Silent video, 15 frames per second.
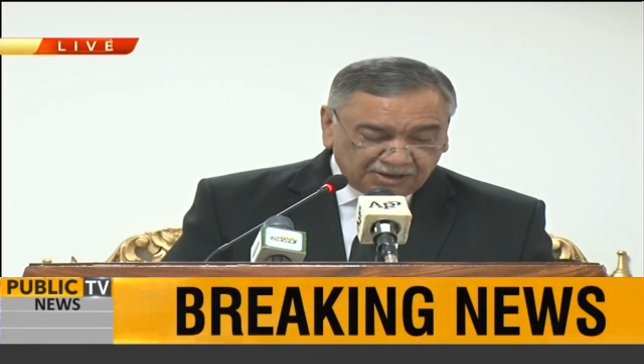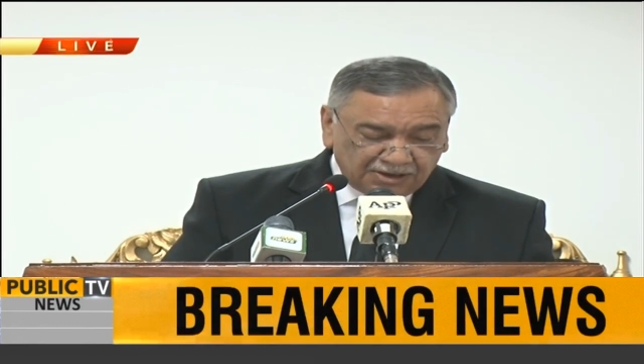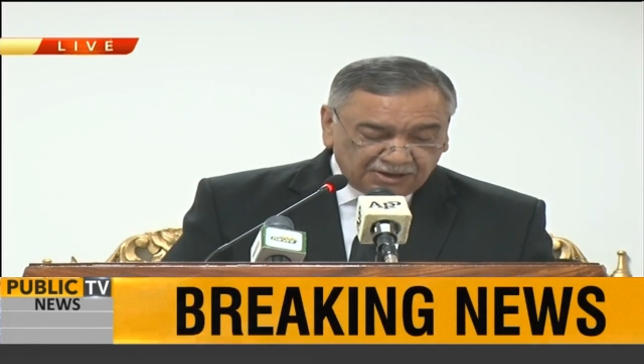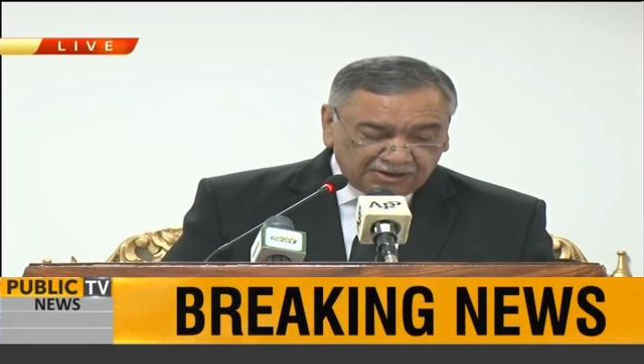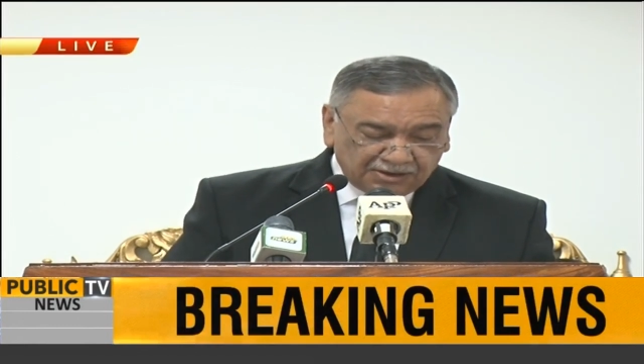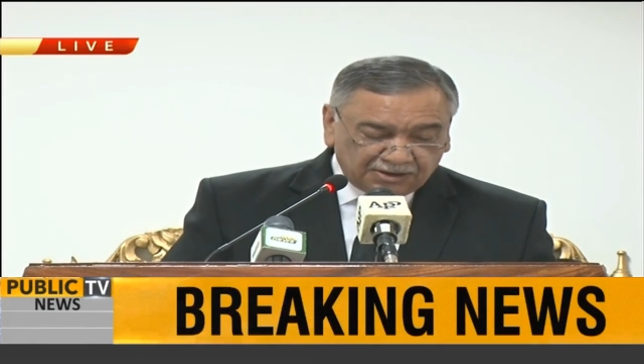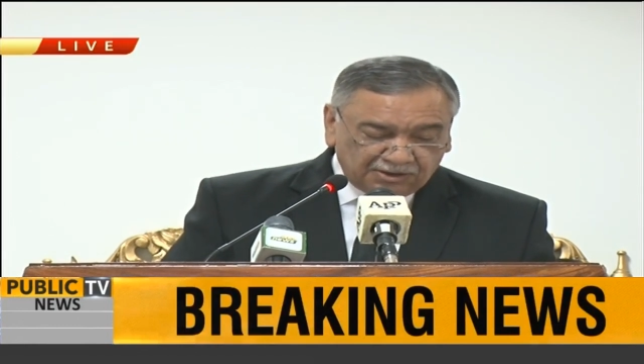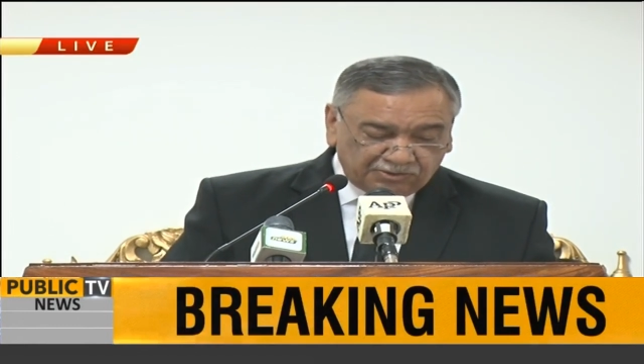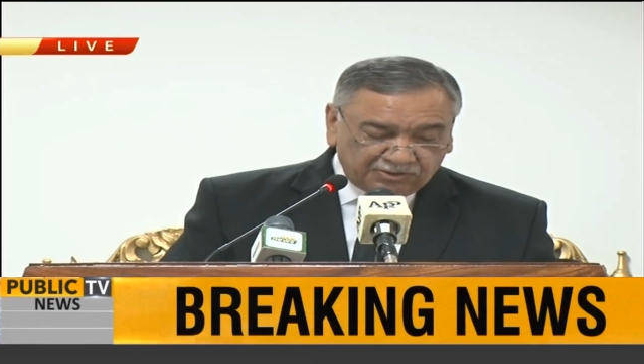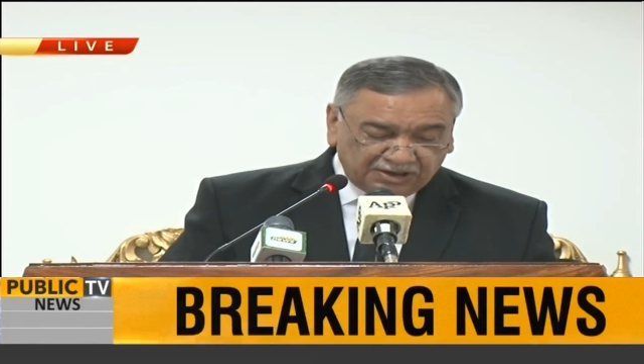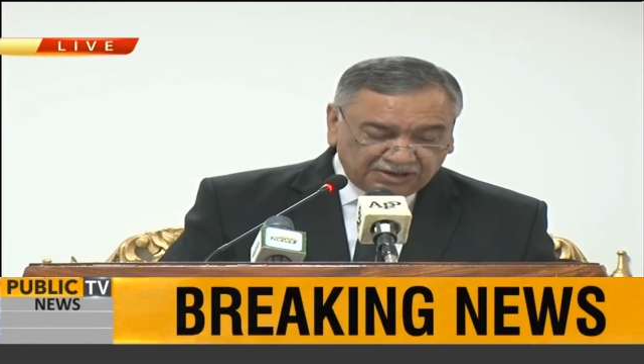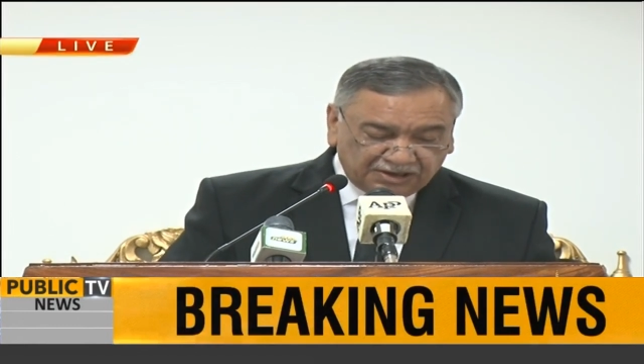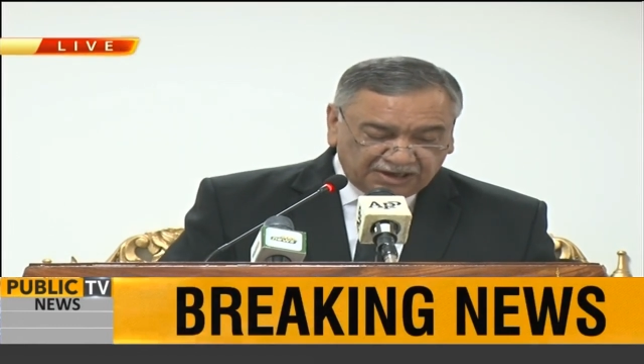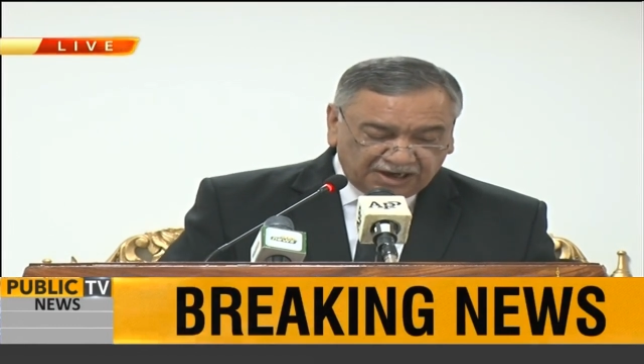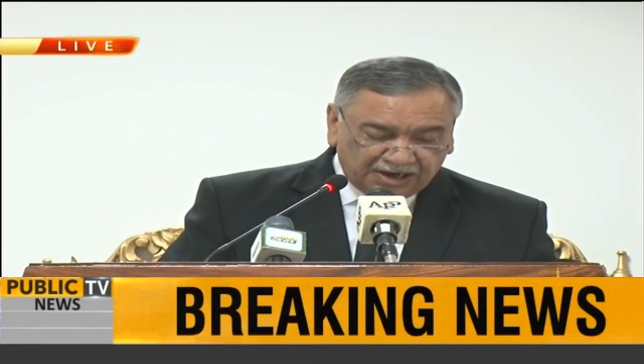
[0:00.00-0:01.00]

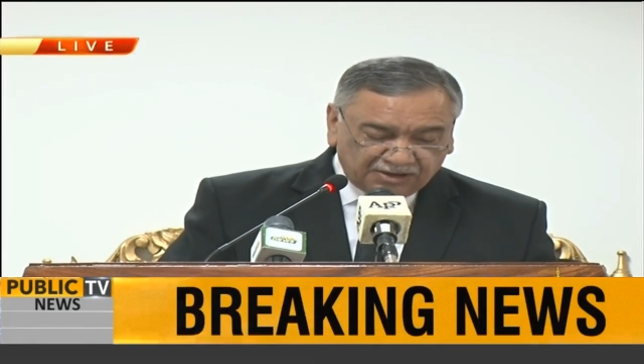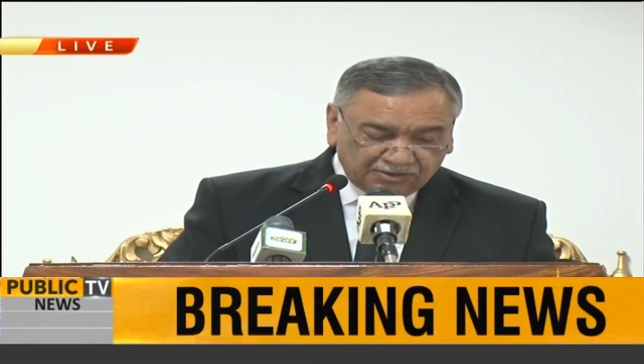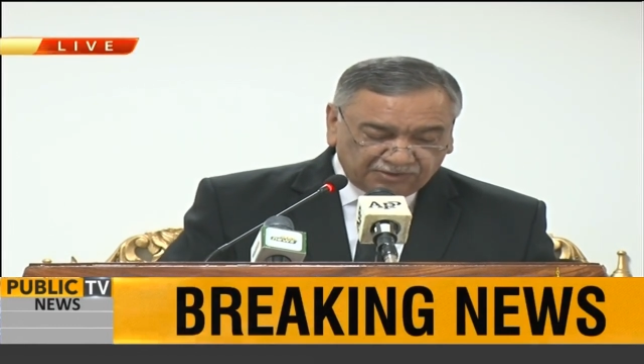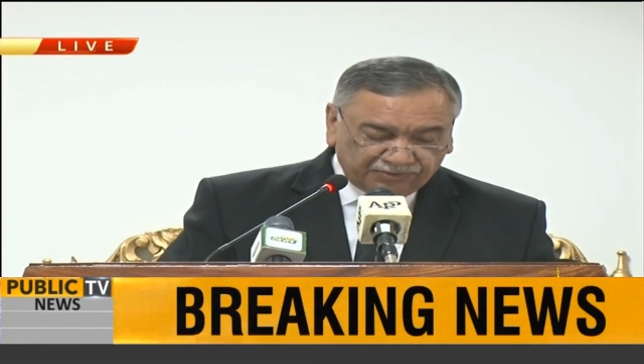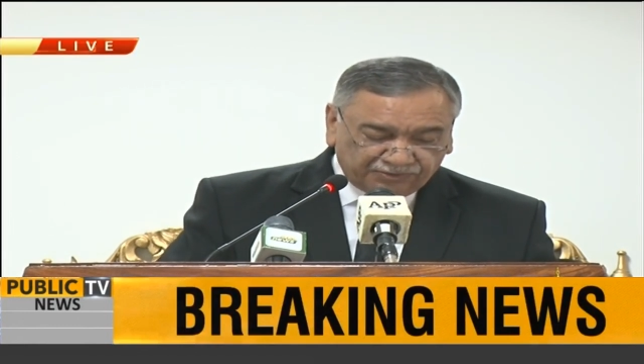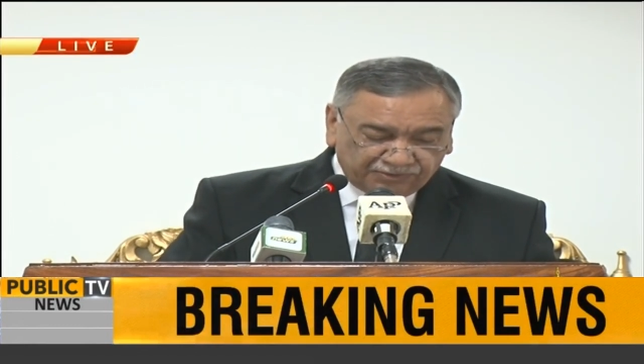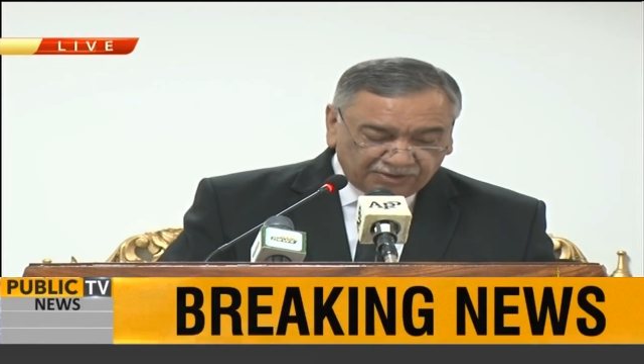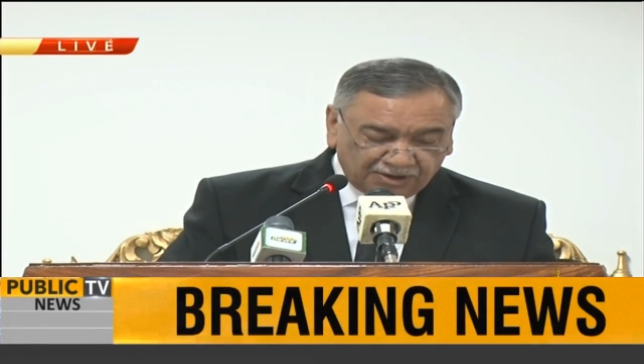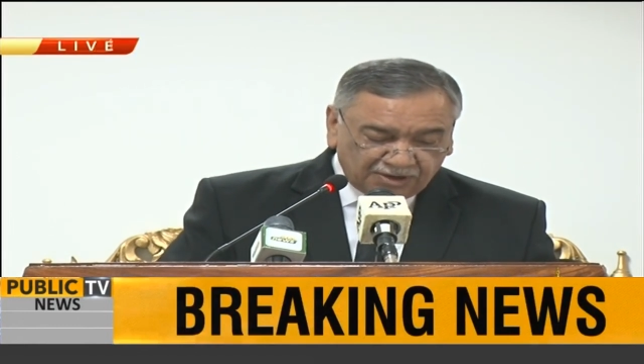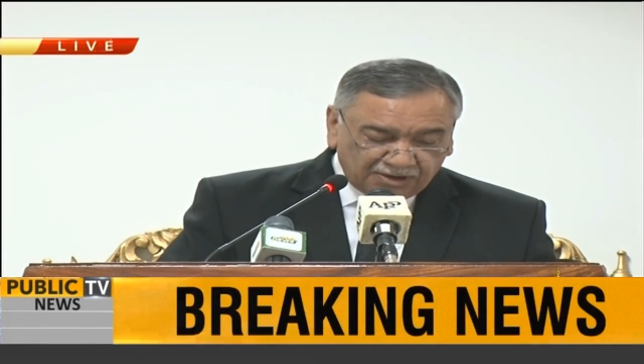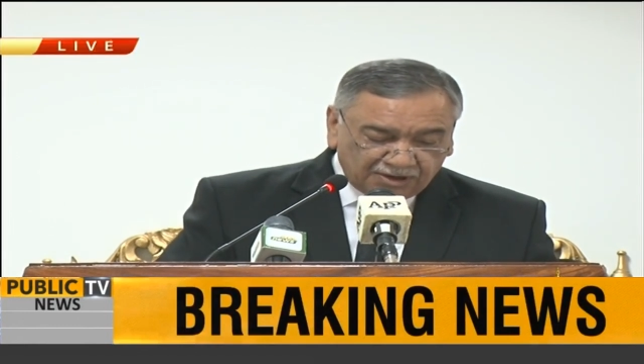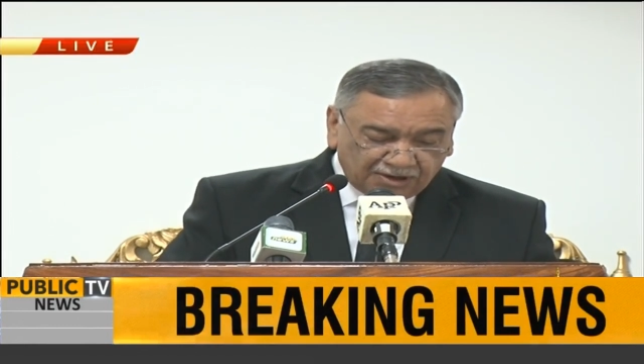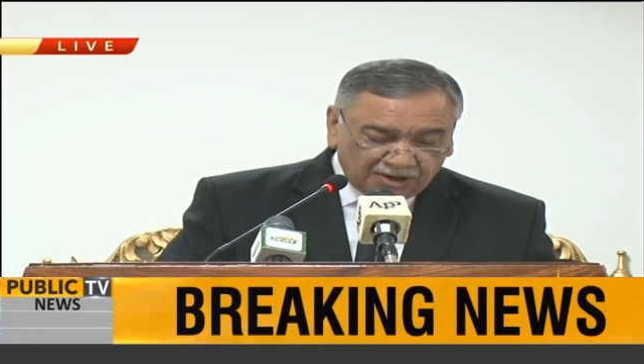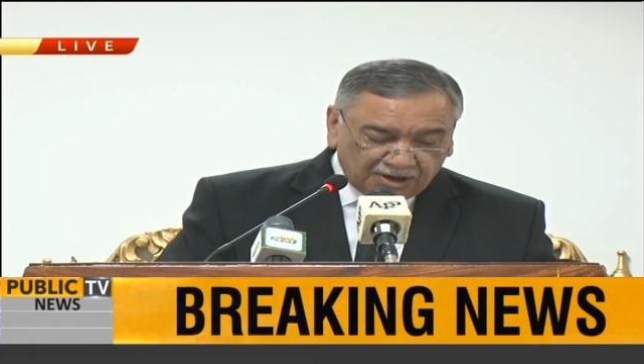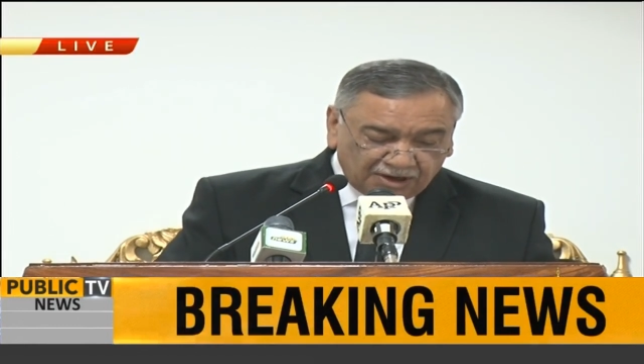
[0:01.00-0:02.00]
including the head of
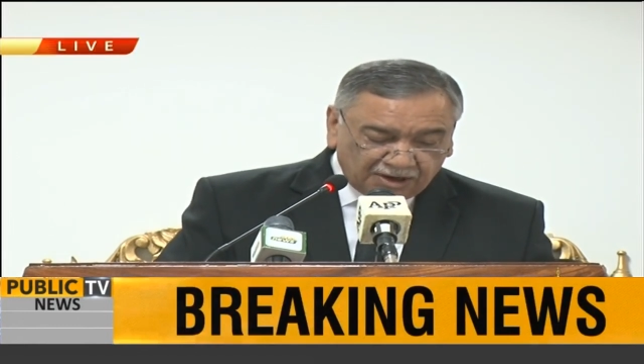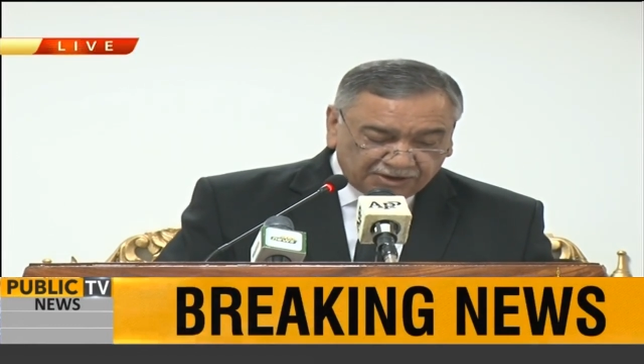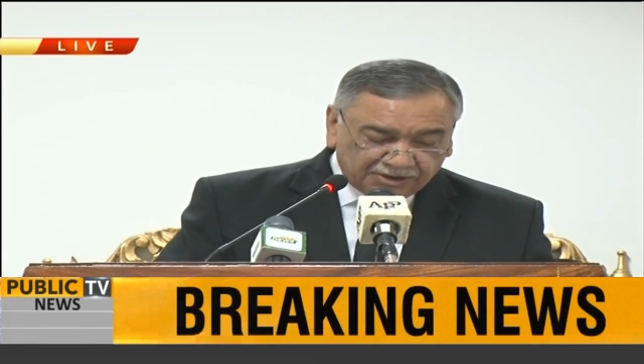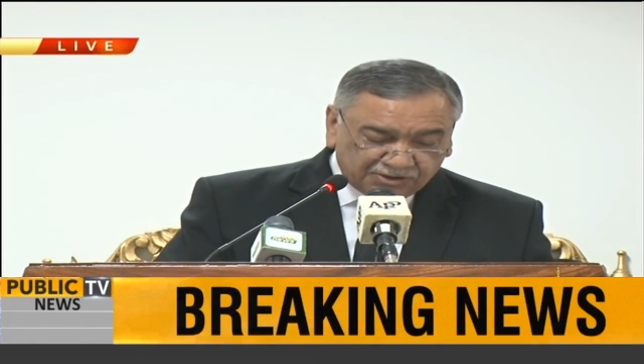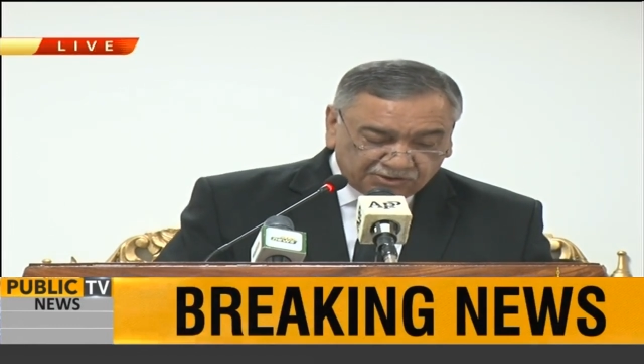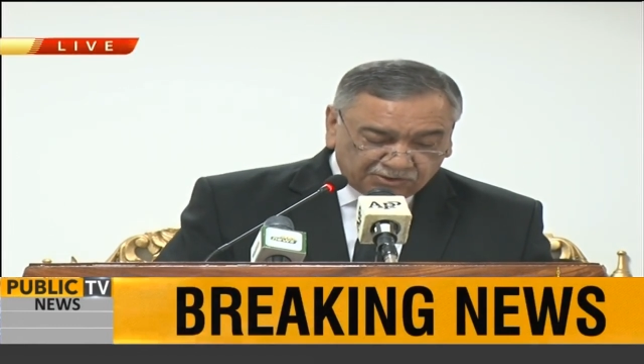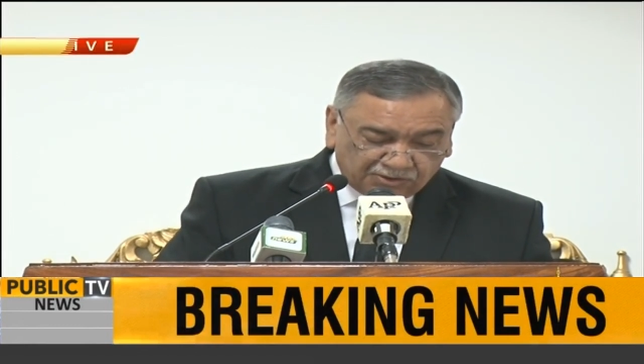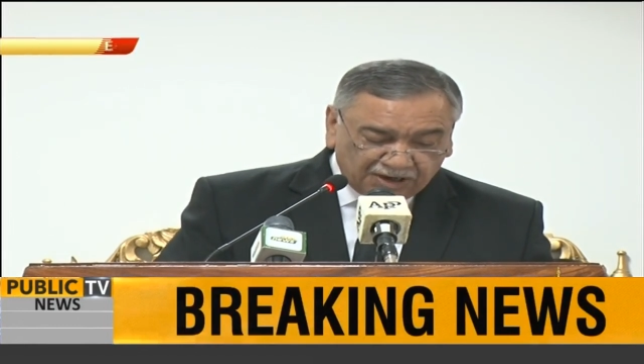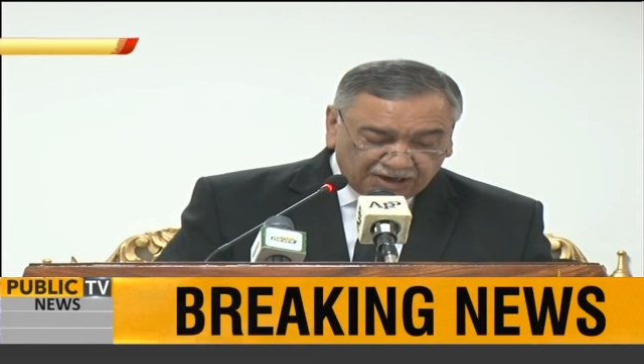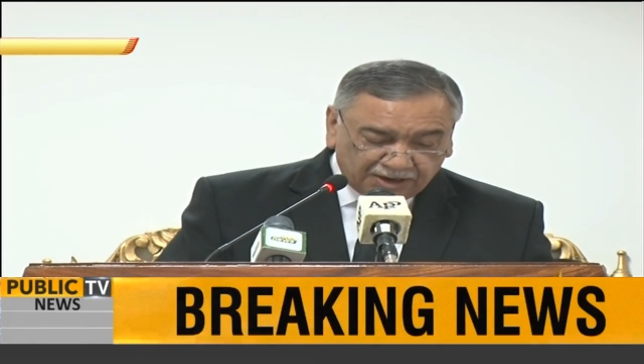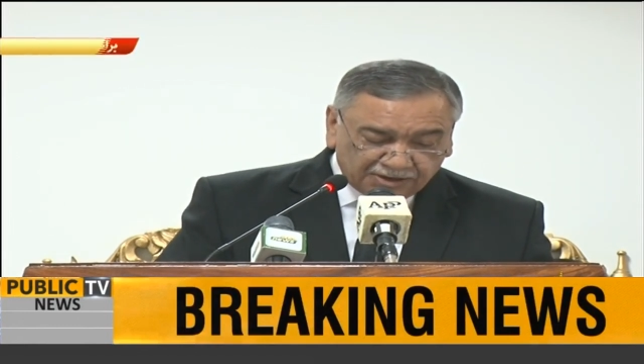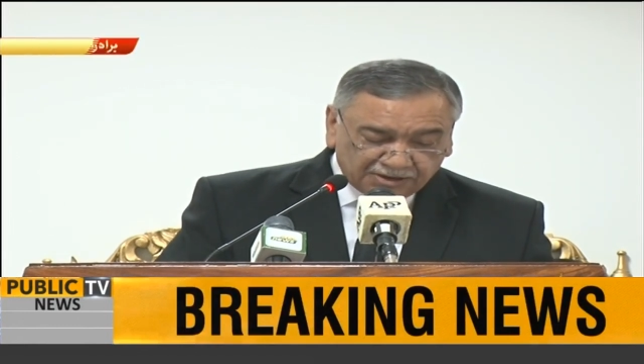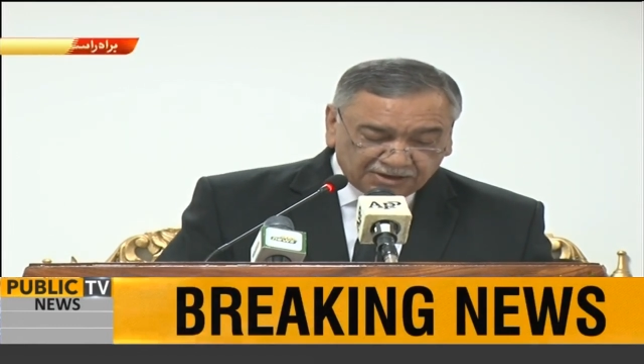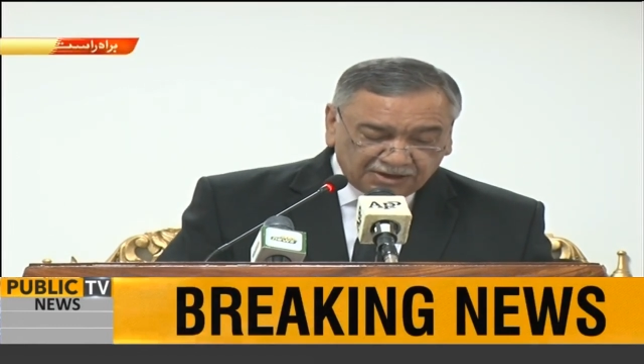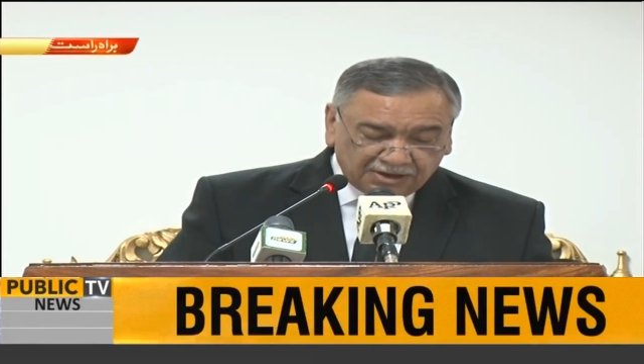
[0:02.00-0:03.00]

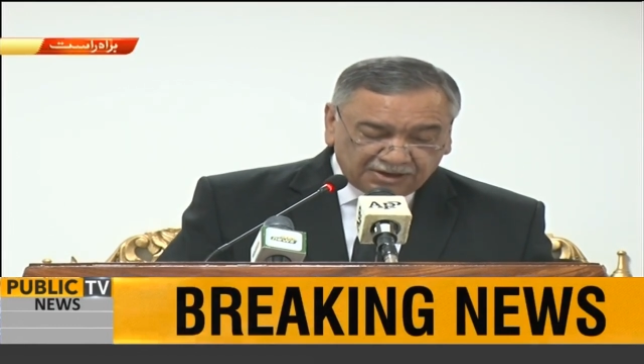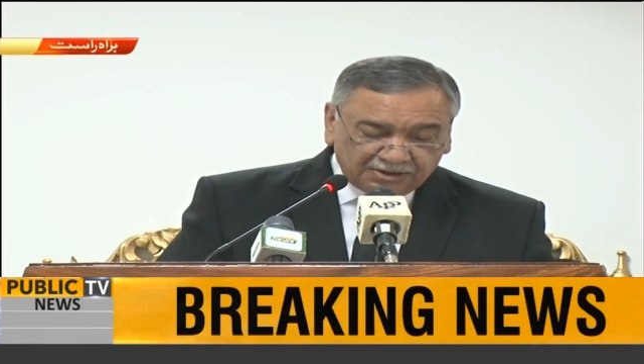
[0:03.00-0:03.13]
Treuhand,